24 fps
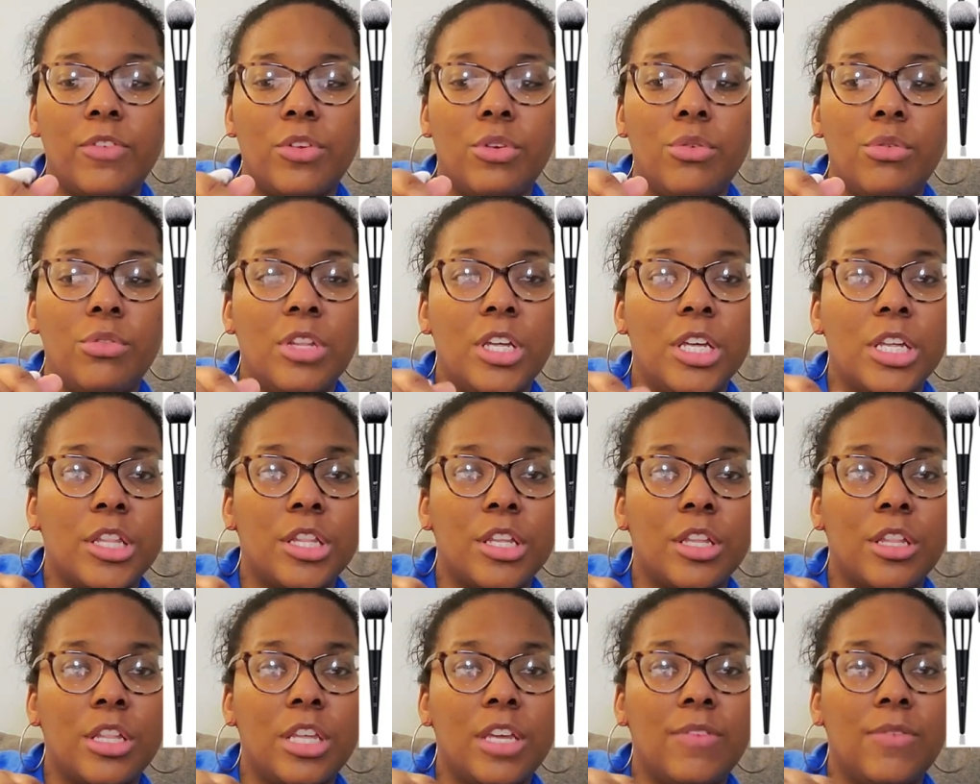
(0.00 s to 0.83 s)
you do this
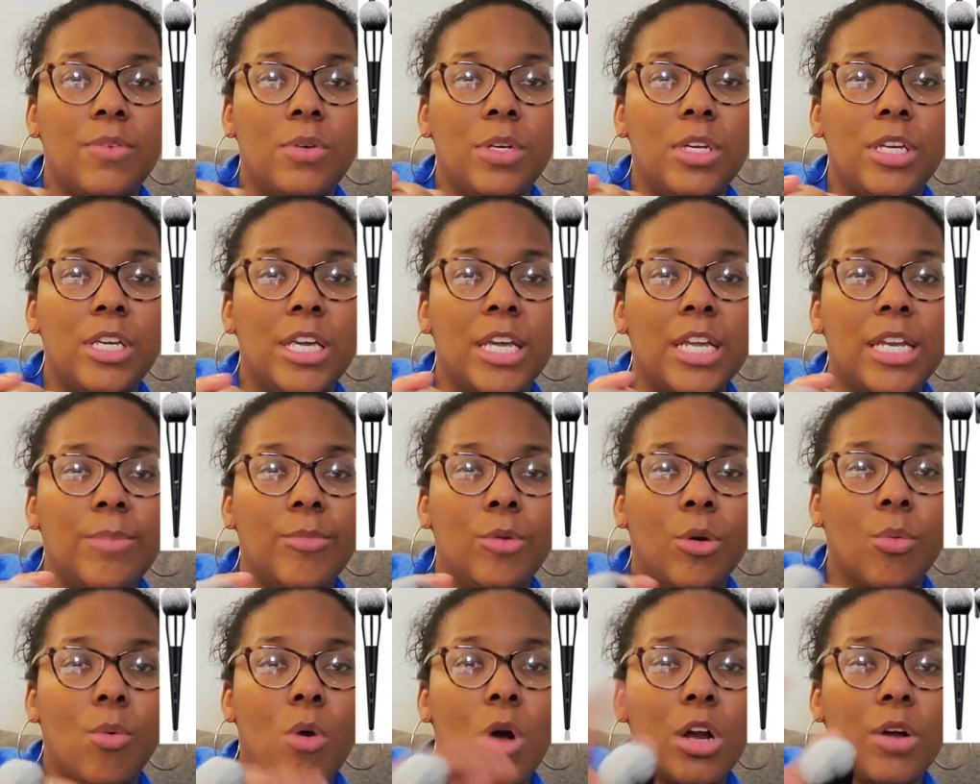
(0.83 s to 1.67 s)
to see if you can get any
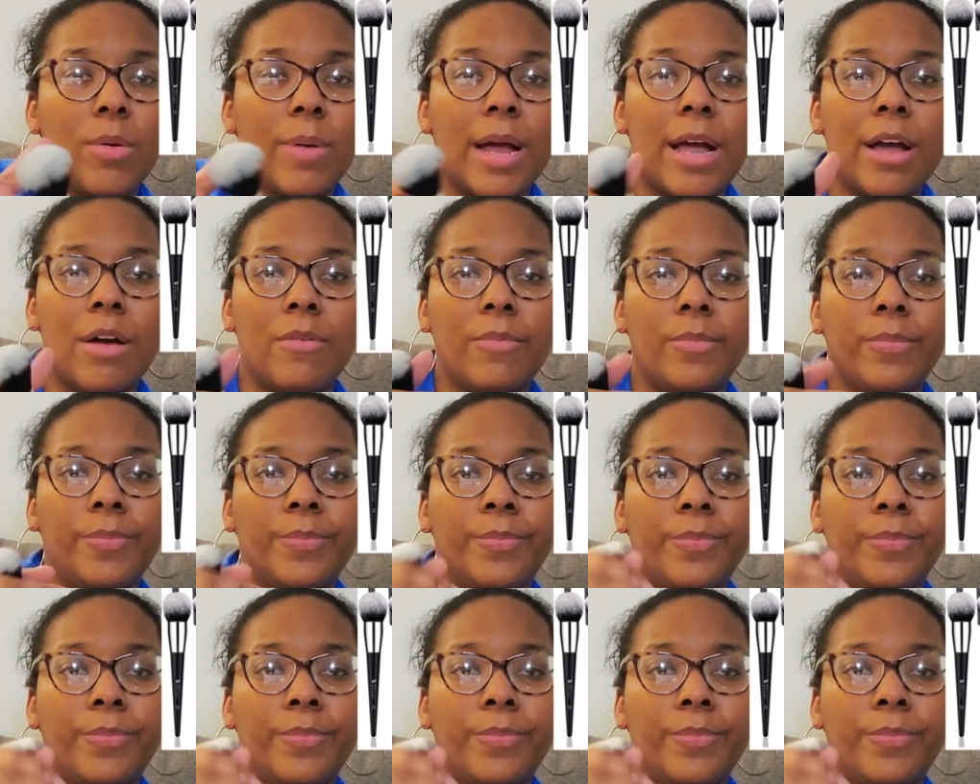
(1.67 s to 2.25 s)
more water out